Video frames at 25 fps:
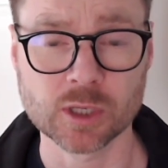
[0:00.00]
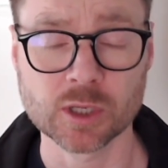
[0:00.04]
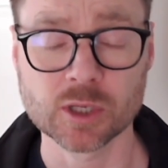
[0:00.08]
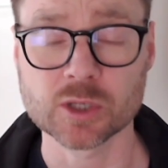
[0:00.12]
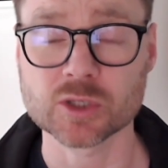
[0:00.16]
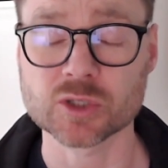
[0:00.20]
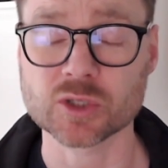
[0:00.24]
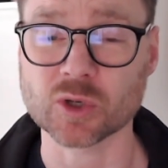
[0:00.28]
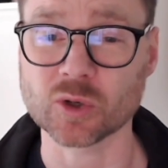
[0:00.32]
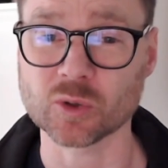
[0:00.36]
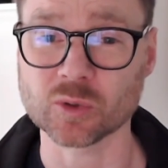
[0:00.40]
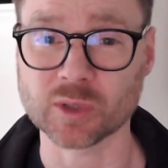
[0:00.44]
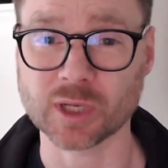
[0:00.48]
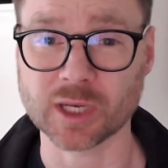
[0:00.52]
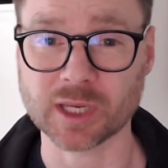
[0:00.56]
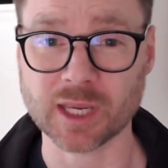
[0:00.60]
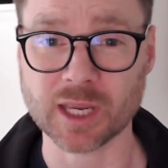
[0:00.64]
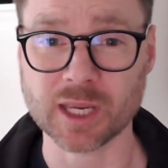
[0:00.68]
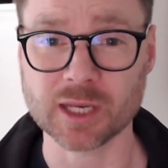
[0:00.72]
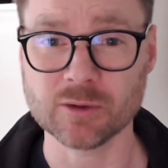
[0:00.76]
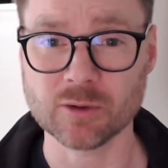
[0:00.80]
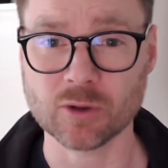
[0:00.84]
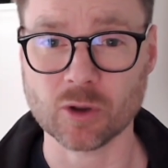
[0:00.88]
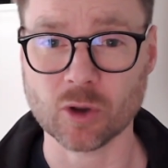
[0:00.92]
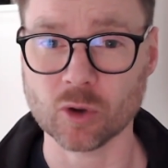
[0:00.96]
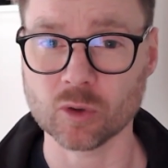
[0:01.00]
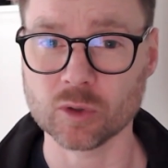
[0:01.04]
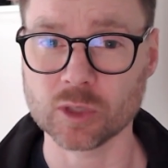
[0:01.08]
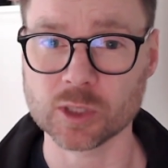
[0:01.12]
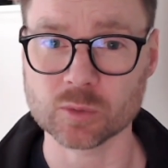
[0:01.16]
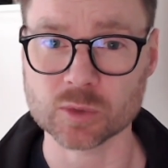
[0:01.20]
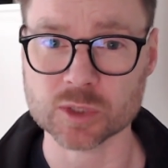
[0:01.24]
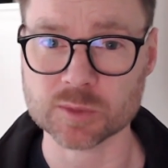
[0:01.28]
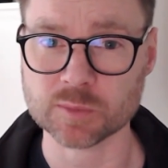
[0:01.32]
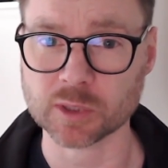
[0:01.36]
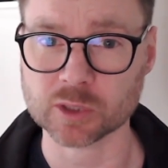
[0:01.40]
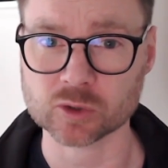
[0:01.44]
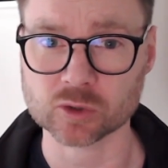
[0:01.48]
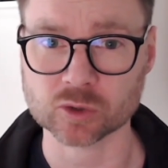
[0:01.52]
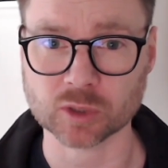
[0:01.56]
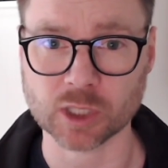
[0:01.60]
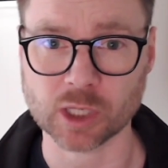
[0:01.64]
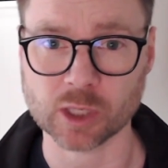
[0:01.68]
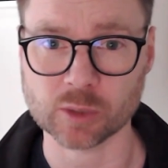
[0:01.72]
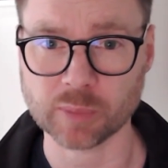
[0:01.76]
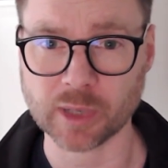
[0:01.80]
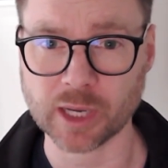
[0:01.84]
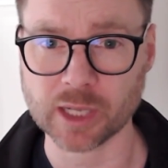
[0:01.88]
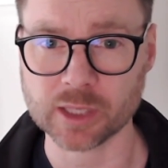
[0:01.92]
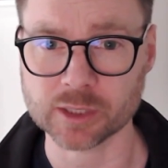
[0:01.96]
So again, only with Spectro
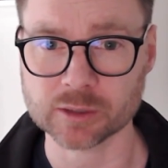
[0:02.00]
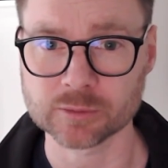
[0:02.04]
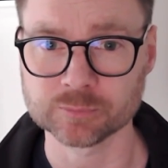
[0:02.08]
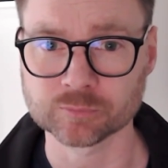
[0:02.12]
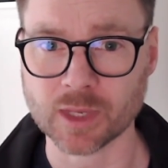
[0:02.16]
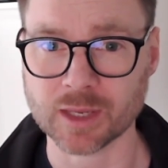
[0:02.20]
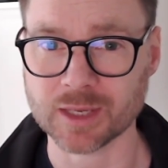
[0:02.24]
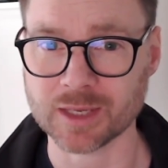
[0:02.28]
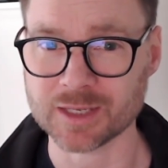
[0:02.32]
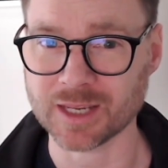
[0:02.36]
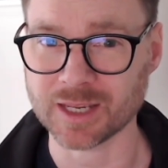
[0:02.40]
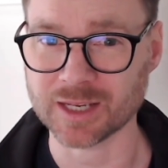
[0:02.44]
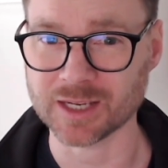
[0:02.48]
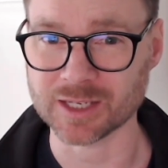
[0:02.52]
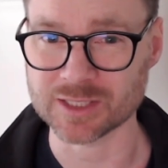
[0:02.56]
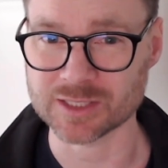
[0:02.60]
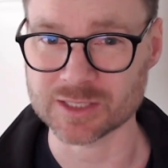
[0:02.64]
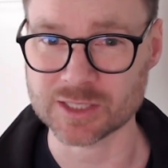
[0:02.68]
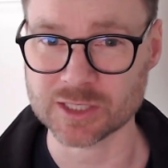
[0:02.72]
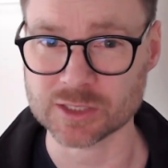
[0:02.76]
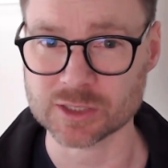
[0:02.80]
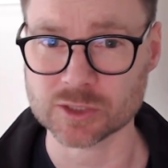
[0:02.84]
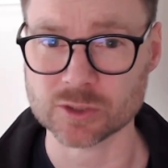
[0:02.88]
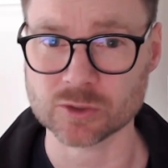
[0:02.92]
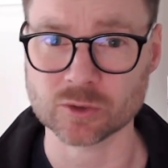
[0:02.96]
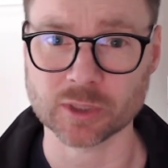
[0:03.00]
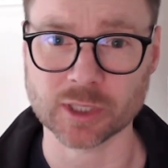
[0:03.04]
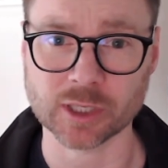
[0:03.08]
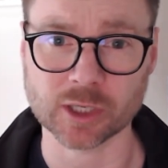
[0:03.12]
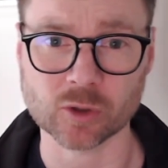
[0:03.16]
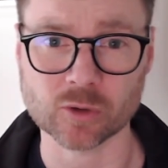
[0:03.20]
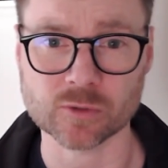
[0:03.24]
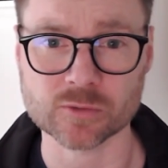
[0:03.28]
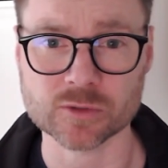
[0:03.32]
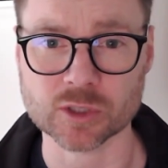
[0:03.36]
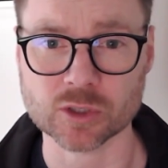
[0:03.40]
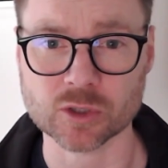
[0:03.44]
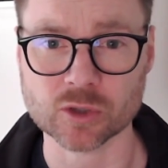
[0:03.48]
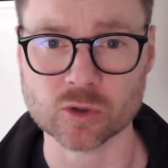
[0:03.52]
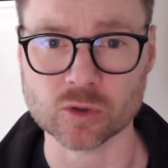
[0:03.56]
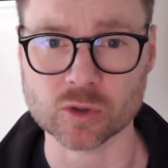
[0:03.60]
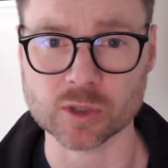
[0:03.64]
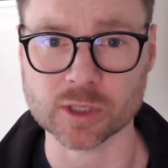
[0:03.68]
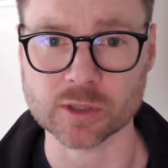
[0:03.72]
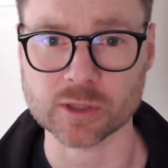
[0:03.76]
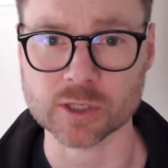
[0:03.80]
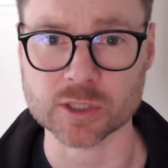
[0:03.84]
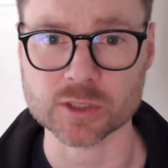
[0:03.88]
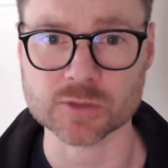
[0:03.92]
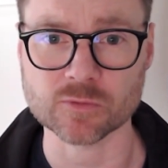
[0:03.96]
Cloud Palette, an additional layer of security
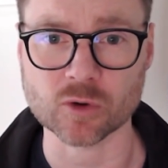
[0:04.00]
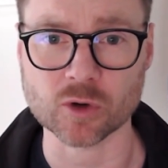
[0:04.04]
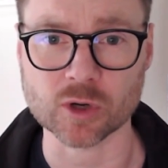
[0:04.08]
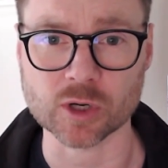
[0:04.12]
that is very